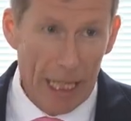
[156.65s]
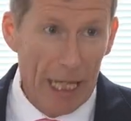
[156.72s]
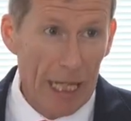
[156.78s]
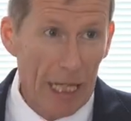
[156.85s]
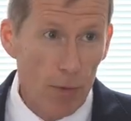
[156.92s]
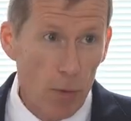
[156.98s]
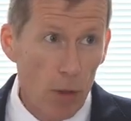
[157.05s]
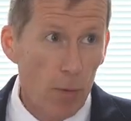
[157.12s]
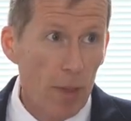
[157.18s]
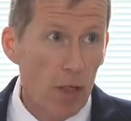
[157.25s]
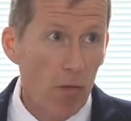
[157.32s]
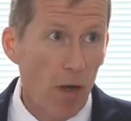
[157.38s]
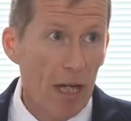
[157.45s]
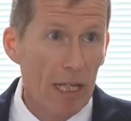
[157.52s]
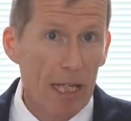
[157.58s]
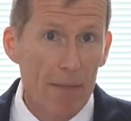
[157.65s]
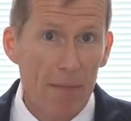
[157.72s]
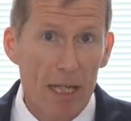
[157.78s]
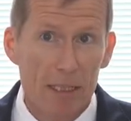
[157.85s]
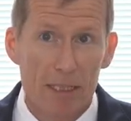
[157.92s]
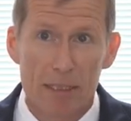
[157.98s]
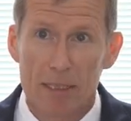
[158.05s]
He will be greatly
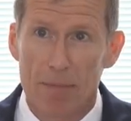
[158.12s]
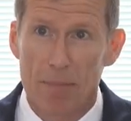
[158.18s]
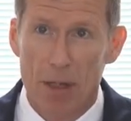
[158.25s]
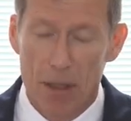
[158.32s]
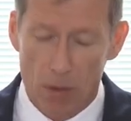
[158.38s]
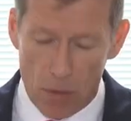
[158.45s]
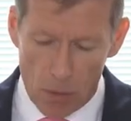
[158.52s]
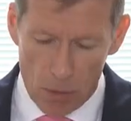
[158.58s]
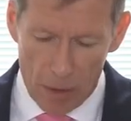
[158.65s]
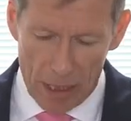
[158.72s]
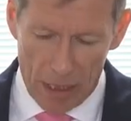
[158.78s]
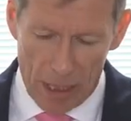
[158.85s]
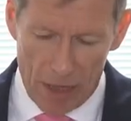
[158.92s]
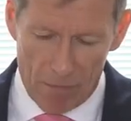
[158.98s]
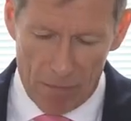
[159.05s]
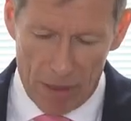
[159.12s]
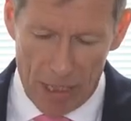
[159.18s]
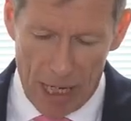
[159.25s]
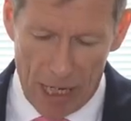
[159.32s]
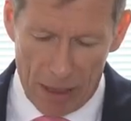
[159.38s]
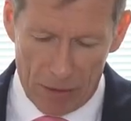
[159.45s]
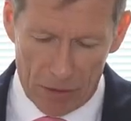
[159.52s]
missed by all in Government
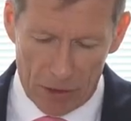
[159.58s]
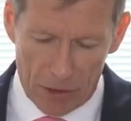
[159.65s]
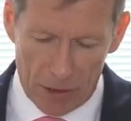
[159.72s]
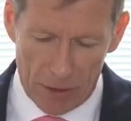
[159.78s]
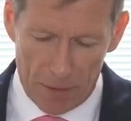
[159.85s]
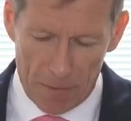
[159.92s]
House,